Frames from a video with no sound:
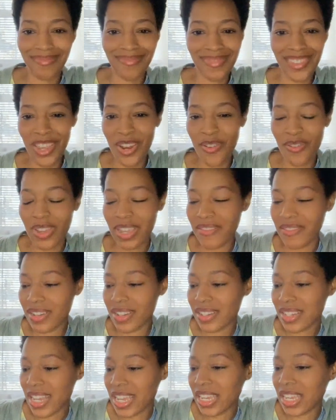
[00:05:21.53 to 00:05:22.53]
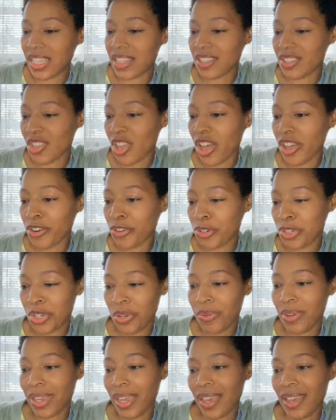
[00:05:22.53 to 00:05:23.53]
even taking this on or
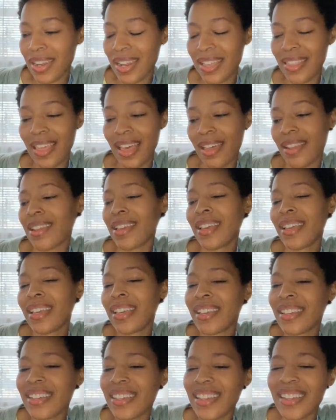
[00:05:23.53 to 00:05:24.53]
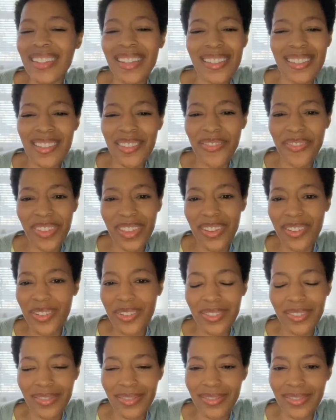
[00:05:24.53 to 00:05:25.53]
doing it, and that it doesn't feel